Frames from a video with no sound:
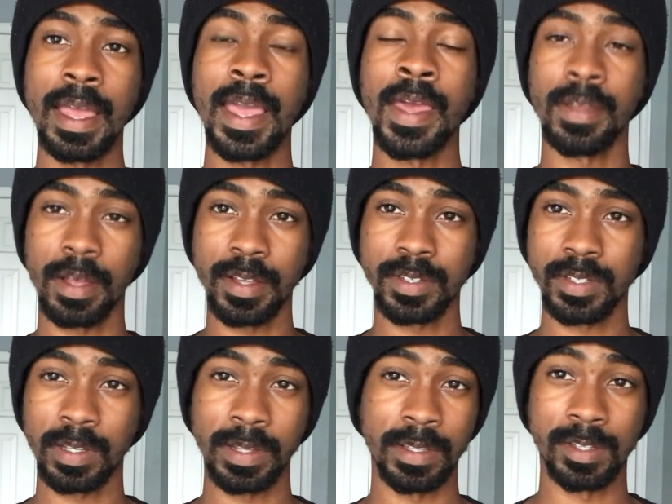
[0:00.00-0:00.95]
and
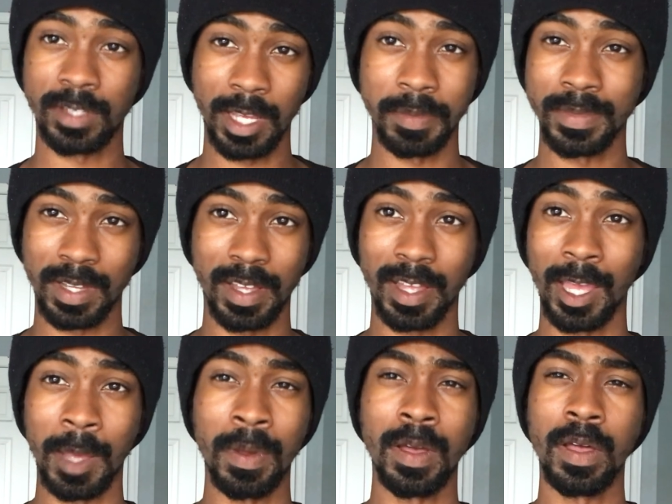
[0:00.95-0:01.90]
also at the same
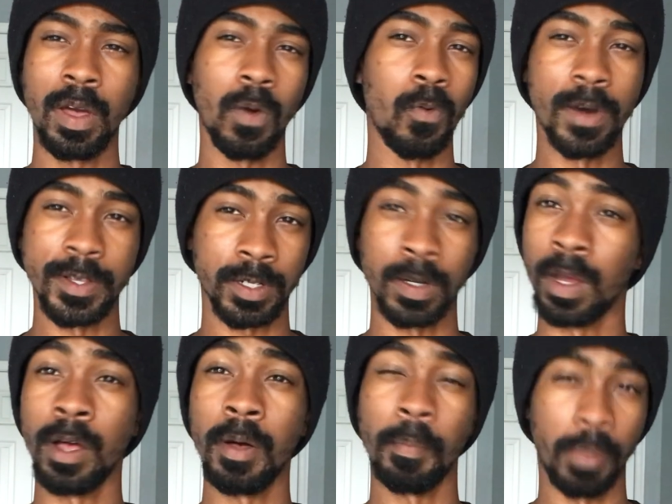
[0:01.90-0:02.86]
time wants her
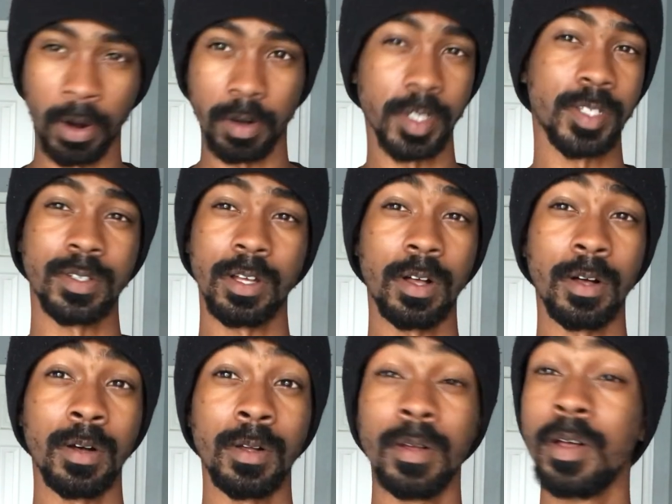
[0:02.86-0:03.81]
own
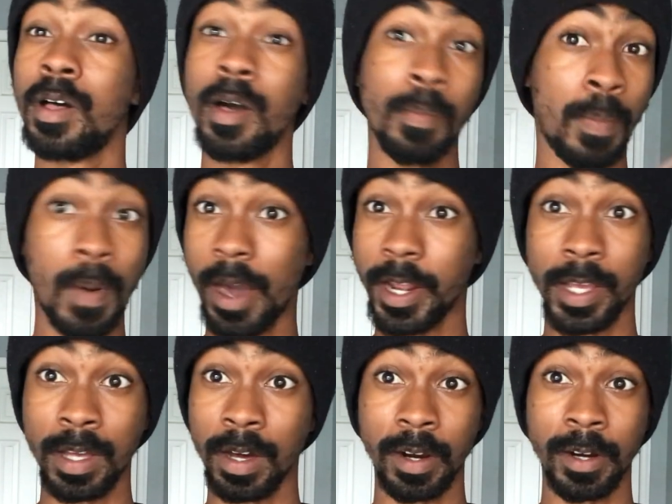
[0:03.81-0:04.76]
personal
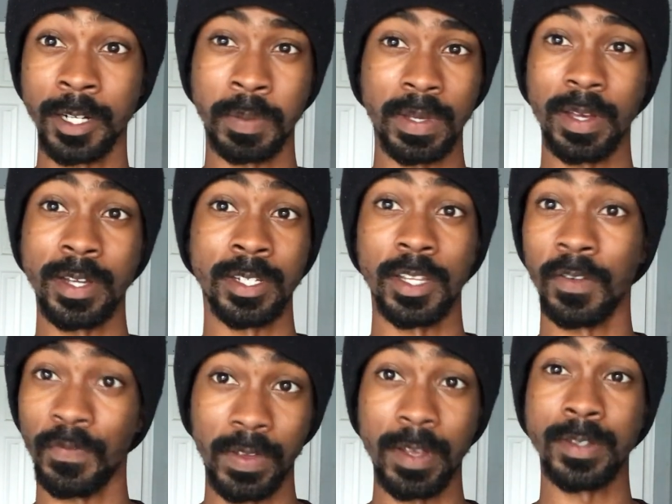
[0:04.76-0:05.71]
bodyguards because she
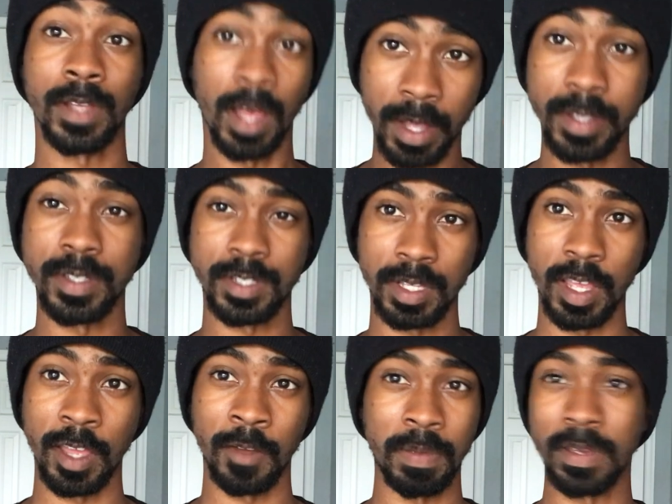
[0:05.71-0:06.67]
feels
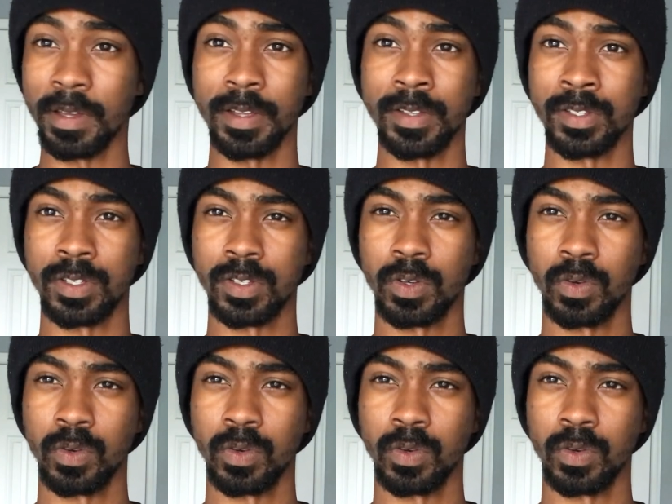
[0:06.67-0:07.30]
unsafe because